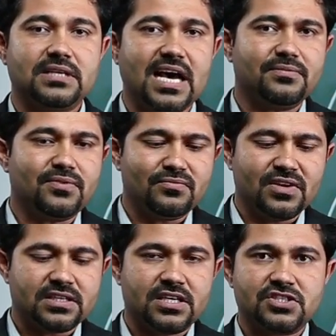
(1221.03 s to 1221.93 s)
Diaphragm
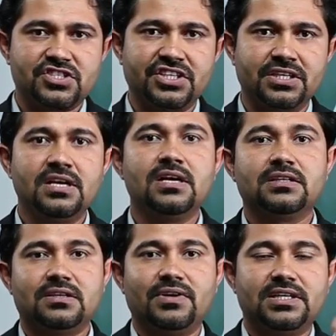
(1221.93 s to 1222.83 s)
will constrict,
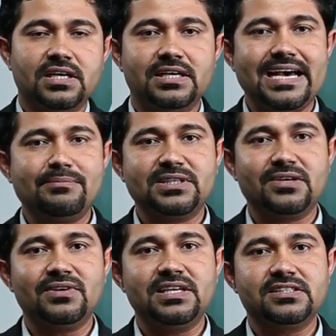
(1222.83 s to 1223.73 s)
the vertical
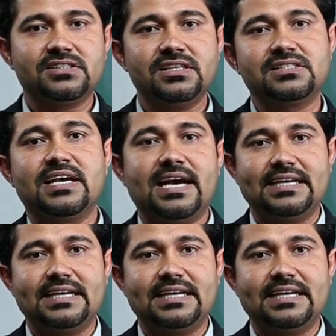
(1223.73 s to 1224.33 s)
diameter will increase,